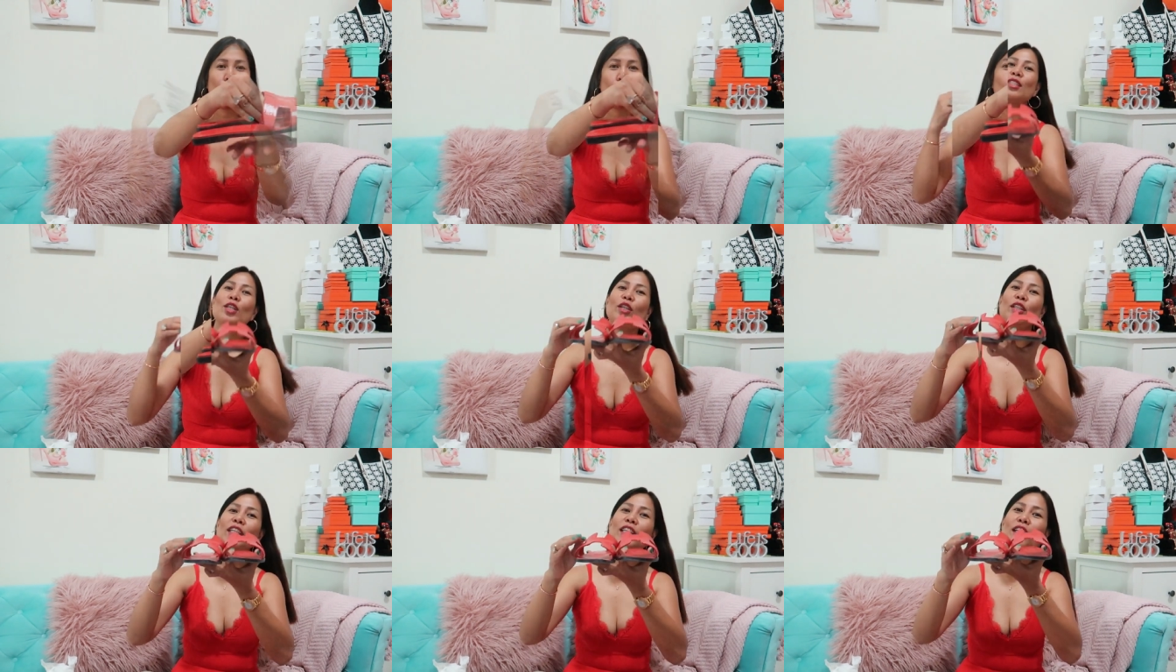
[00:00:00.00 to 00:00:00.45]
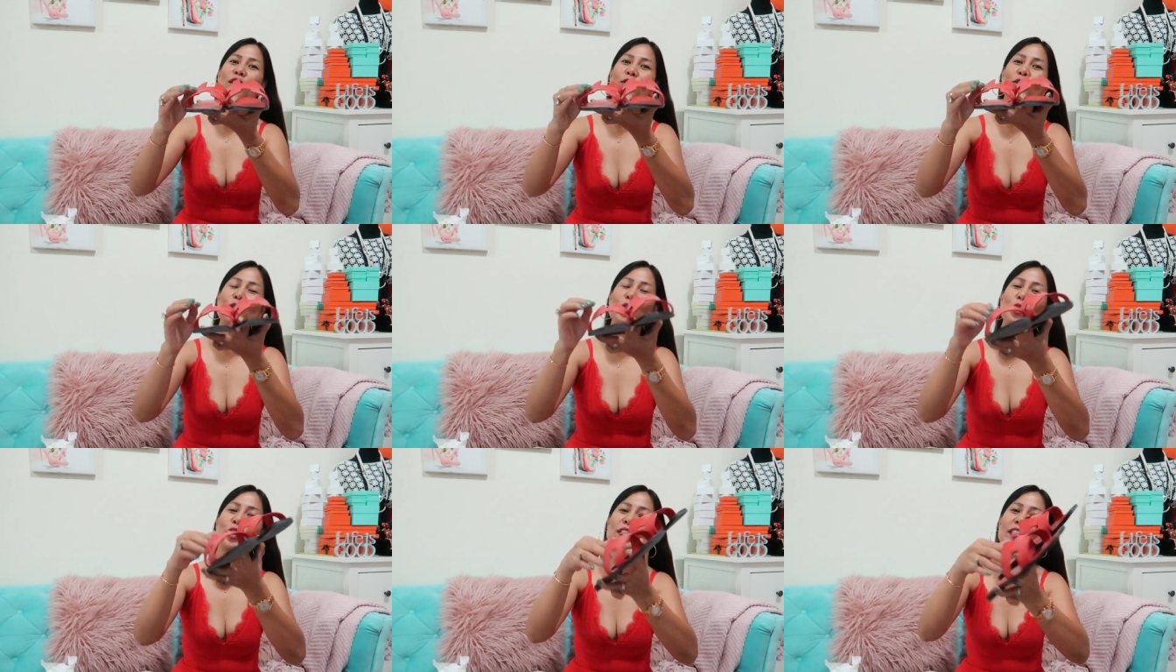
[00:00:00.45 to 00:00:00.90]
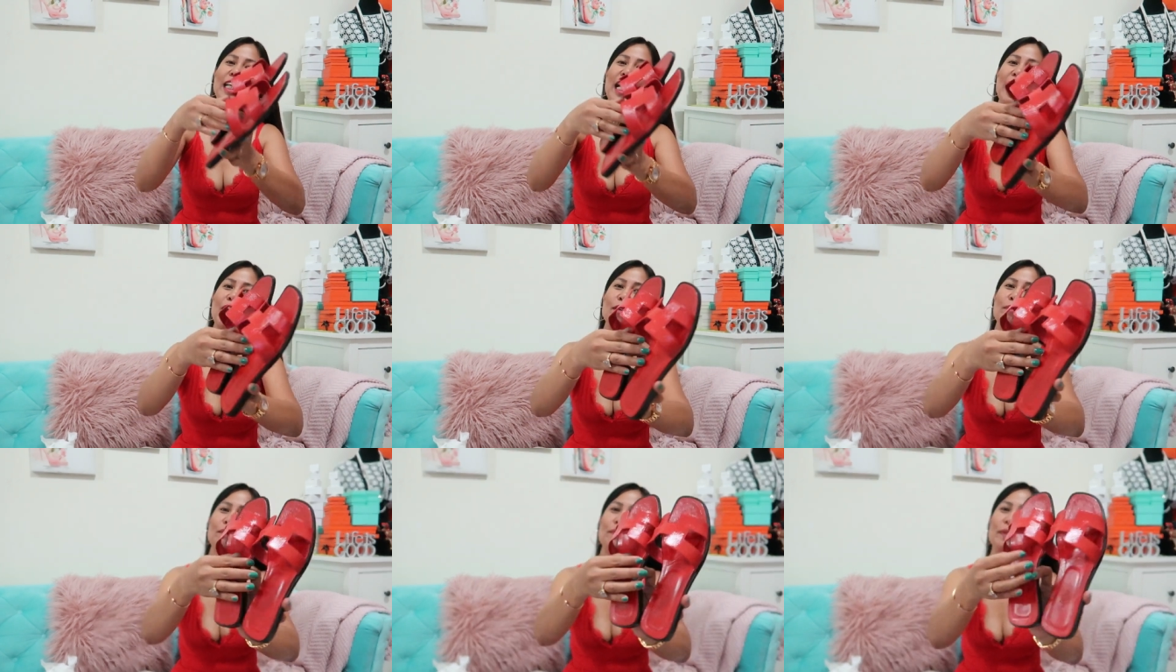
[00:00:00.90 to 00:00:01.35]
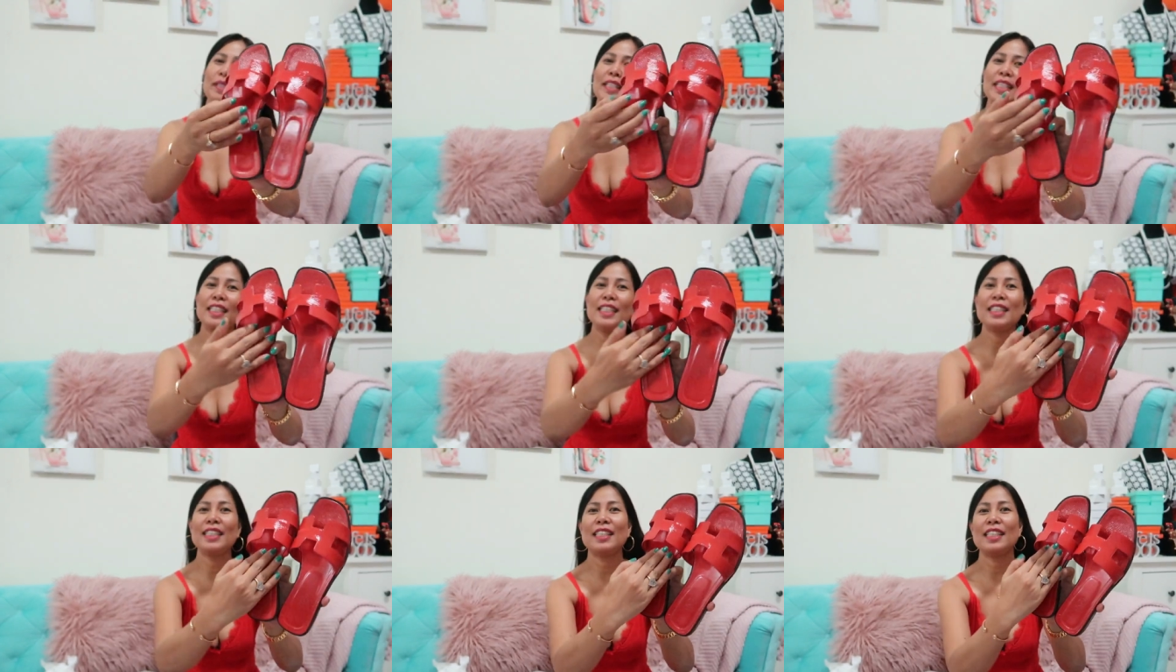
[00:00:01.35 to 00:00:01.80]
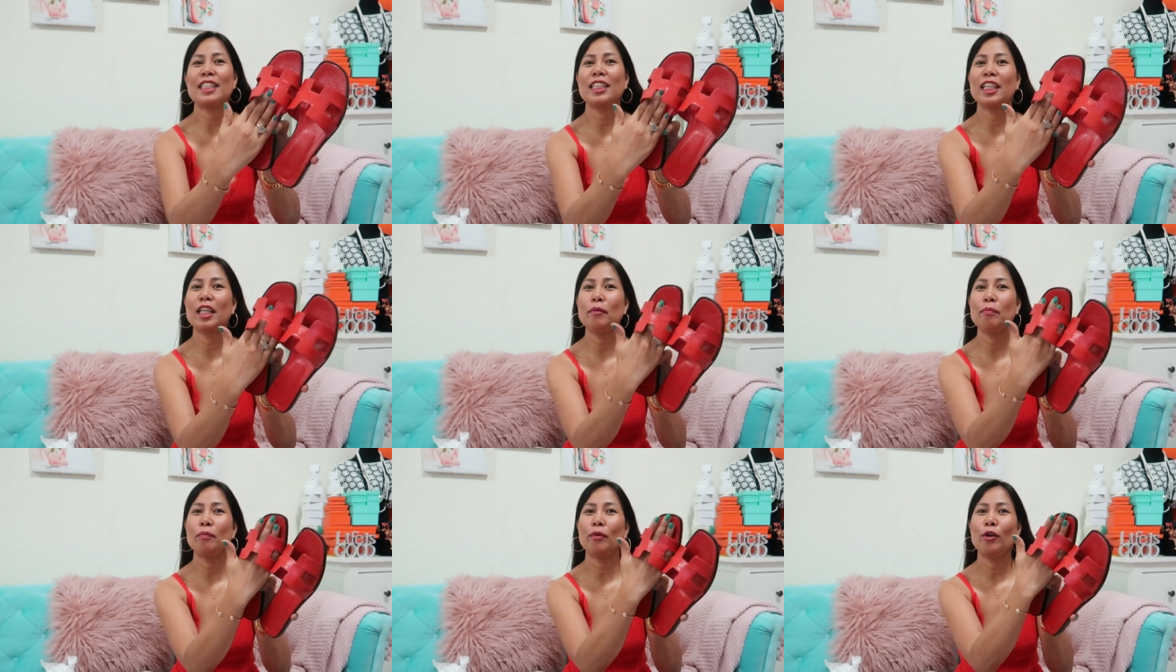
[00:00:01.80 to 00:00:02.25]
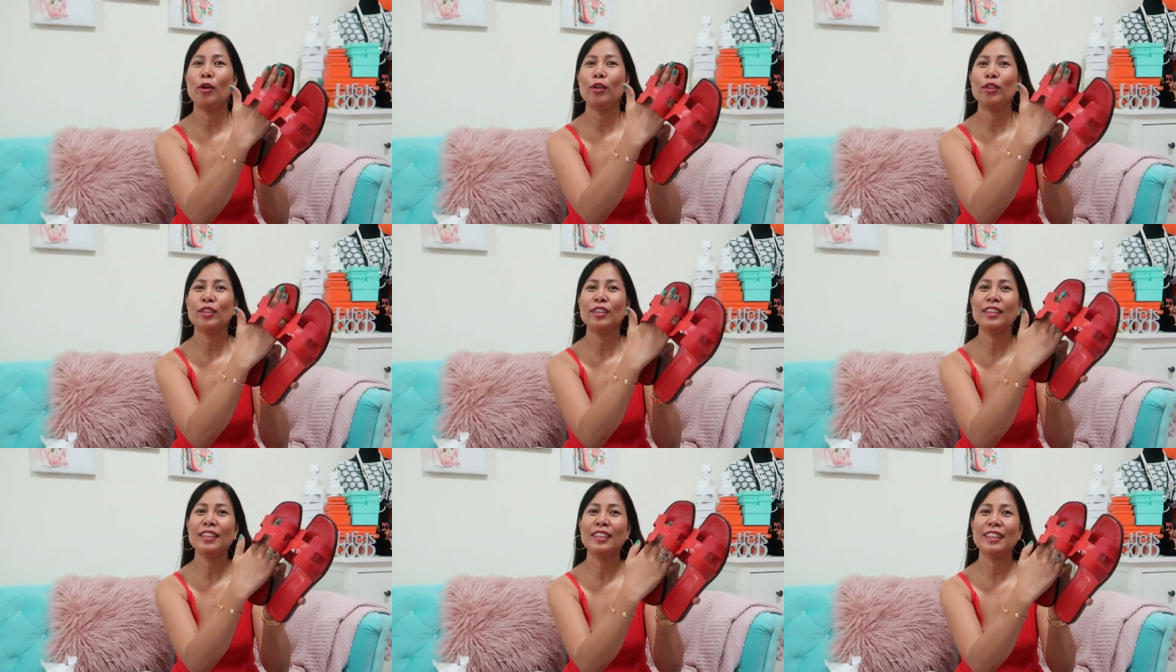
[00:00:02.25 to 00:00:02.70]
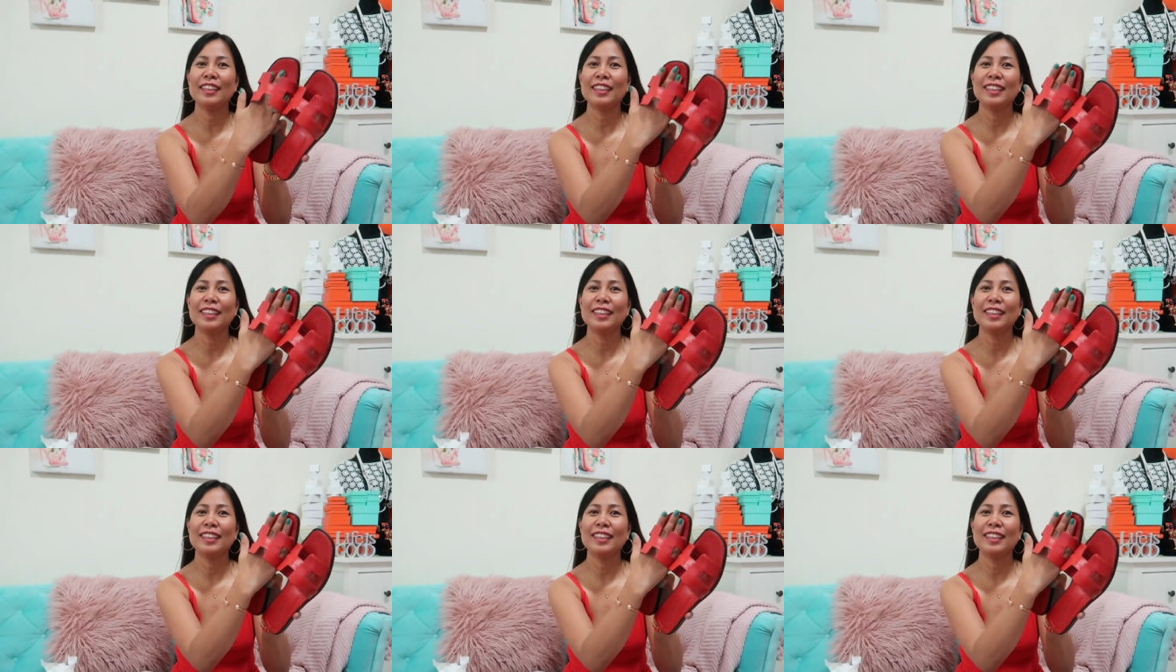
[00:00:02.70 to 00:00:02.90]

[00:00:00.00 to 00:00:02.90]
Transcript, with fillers: so the closure type is slip-on.